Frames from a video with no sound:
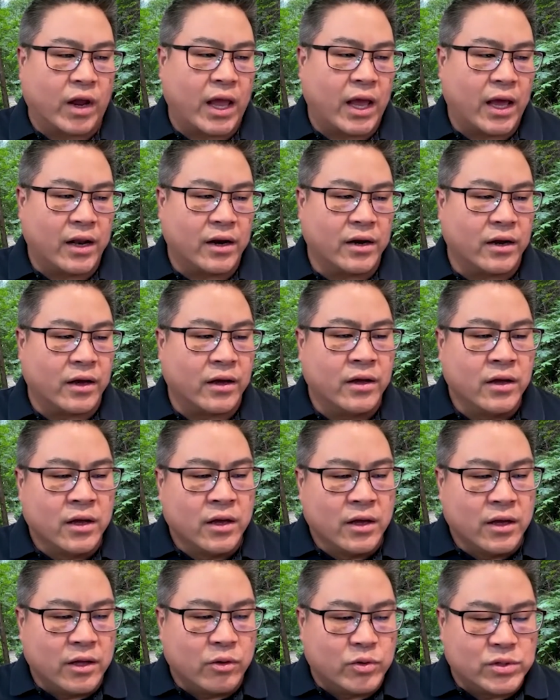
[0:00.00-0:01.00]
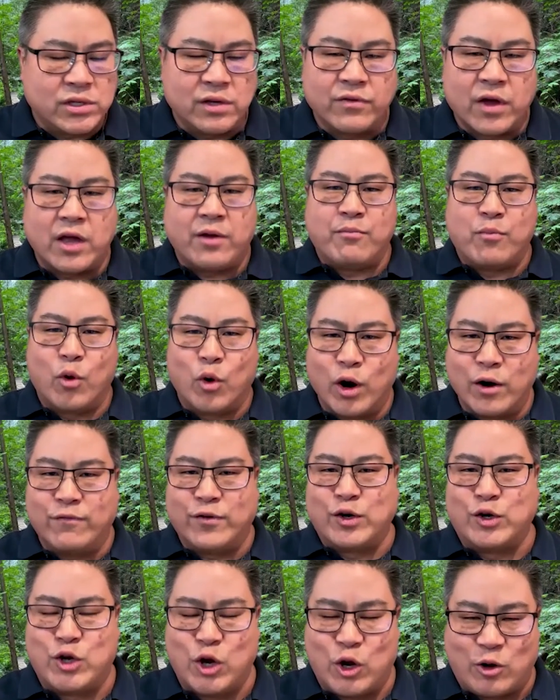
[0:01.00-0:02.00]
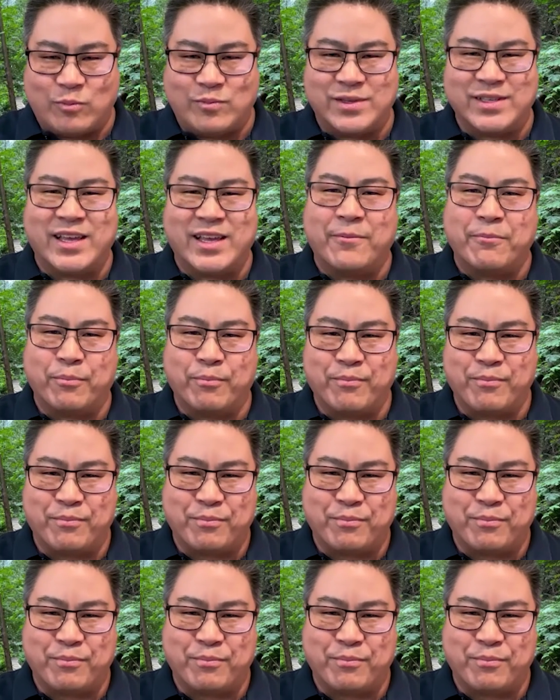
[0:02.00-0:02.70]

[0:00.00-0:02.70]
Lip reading: Canada. It was even more of a doomsday